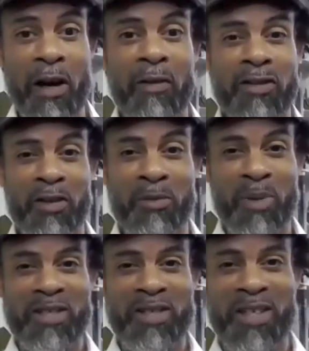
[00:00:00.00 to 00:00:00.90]
This is the
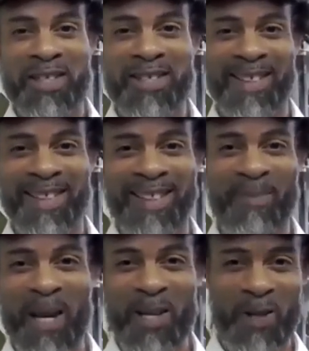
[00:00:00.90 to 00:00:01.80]
business
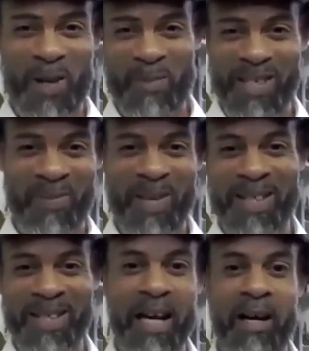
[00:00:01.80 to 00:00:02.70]
major in me speaking now.